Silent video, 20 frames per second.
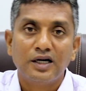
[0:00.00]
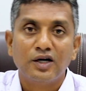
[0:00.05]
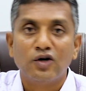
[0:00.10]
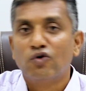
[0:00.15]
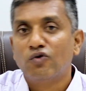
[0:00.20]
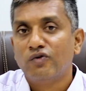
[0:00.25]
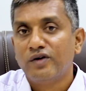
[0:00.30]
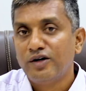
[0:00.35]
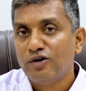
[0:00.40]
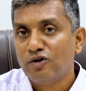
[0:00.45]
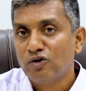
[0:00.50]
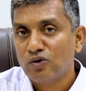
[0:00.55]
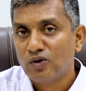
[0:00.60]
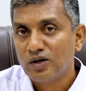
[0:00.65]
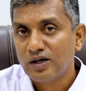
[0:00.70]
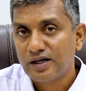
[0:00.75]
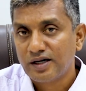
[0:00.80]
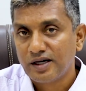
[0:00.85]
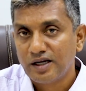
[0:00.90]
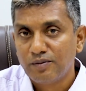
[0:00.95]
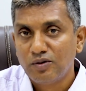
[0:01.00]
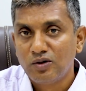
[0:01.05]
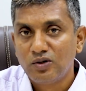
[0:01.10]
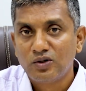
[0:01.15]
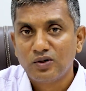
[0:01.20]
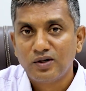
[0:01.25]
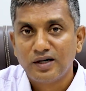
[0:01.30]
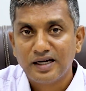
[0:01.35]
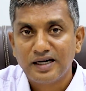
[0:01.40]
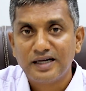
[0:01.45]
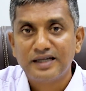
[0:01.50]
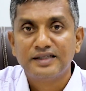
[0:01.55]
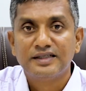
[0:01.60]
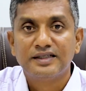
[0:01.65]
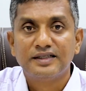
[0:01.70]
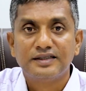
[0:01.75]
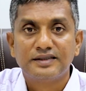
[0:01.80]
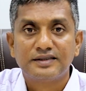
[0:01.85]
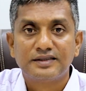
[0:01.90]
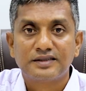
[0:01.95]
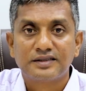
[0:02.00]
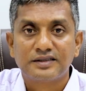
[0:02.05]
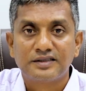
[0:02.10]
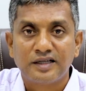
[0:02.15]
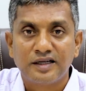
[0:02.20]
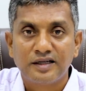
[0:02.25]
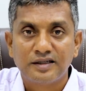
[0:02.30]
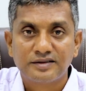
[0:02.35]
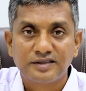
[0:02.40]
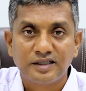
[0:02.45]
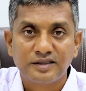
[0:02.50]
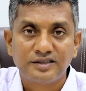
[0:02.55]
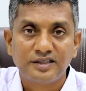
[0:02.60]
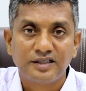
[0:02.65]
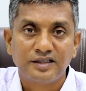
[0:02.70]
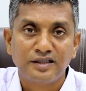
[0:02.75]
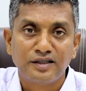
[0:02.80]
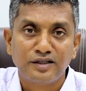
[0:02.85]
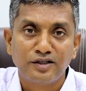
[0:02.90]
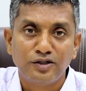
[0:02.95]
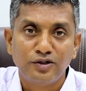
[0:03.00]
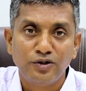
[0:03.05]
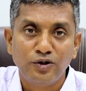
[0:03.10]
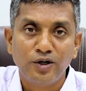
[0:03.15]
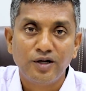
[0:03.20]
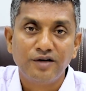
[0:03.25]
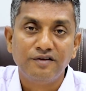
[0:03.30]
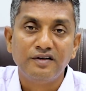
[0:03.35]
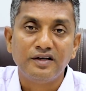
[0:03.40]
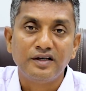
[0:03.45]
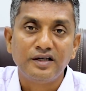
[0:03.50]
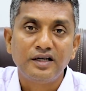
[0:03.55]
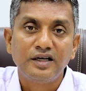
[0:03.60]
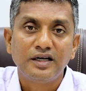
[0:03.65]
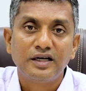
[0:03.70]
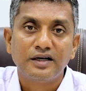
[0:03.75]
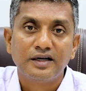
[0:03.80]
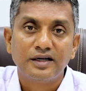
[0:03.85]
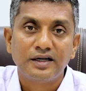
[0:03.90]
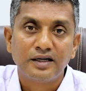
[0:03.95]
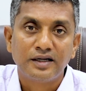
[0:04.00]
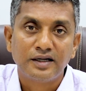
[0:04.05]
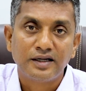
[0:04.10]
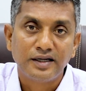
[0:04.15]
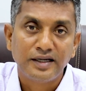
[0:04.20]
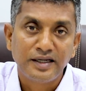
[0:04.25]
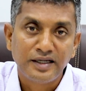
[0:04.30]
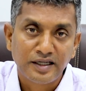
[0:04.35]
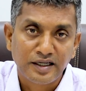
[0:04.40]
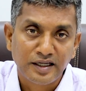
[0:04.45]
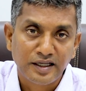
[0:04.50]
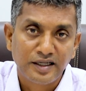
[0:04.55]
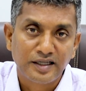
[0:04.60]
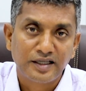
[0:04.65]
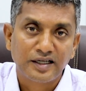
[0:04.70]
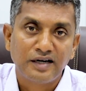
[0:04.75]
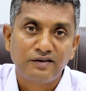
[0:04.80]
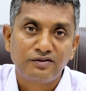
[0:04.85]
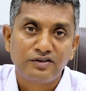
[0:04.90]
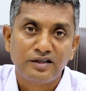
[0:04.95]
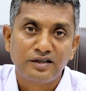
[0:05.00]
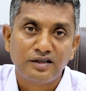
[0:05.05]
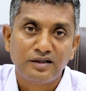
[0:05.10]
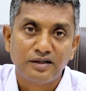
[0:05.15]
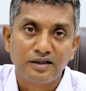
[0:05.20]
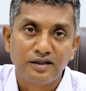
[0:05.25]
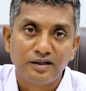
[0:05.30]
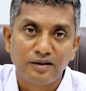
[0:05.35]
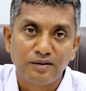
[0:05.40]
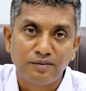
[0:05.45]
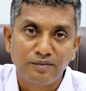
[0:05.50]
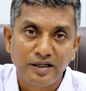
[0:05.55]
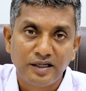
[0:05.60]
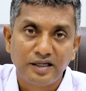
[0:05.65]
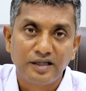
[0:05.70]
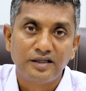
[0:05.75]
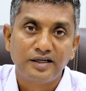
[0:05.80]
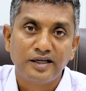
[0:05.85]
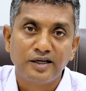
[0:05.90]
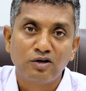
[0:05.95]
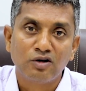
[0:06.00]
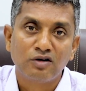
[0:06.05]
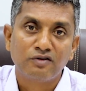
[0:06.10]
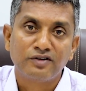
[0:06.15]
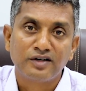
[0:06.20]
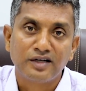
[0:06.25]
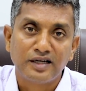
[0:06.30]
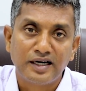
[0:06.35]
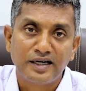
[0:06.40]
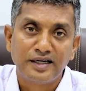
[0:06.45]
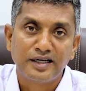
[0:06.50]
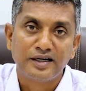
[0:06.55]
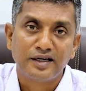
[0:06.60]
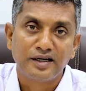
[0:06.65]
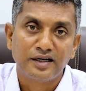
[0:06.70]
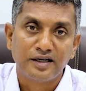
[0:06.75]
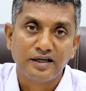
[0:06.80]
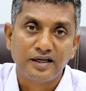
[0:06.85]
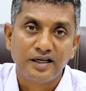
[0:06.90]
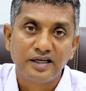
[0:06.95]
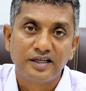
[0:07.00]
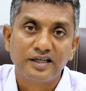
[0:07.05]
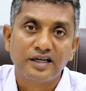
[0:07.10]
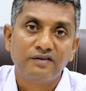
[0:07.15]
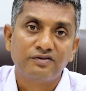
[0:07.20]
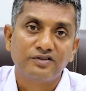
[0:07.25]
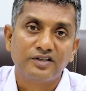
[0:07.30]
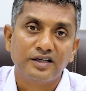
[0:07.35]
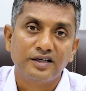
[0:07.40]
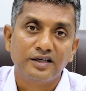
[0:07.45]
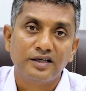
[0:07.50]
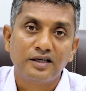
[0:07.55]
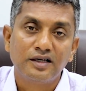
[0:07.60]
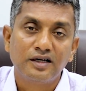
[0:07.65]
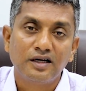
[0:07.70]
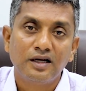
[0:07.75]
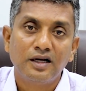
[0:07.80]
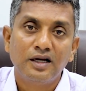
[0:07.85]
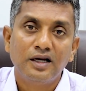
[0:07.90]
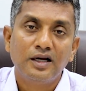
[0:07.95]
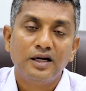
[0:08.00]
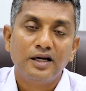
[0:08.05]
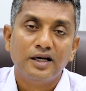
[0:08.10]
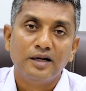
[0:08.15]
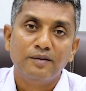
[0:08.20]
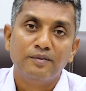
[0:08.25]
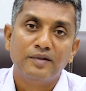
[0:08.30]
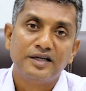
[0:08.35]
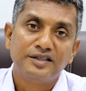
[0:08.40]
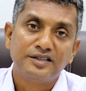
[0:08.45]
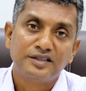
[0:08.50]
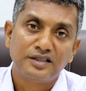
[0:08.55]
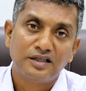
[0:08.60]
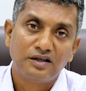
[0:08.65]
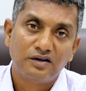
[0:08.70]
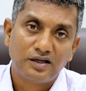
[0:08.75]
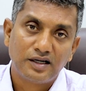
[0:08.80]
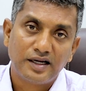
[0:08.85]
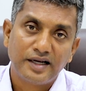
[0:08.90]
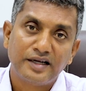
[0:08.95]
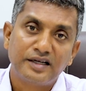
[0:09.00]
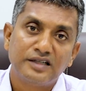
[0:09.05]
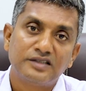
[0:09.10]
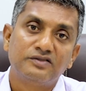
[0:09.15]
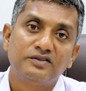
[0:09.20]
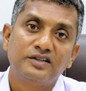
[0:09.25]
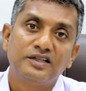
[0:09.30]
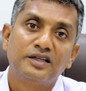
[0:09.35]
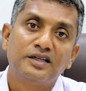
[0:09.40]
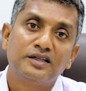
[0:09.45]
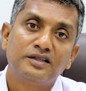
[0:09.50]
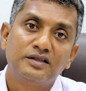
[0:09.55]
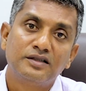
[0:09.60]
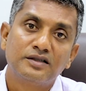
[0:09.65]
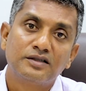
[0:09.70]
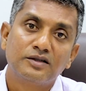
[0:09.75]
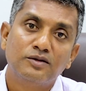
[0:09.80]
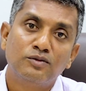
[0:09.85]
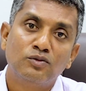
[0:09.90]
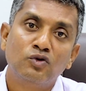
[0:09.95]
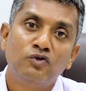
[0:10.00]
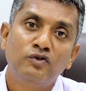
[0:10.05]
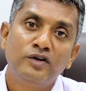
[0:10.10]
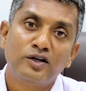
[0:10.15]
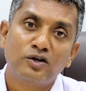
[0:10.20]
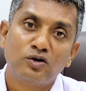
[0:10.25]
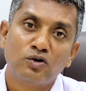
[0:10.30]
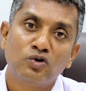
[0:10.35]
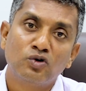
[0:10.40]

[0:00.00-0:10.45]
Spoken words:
Now when you are able to land this such an UAV in an aircraft and make it take off and land in an aircraft carrier, imagine our INS Vikrant moving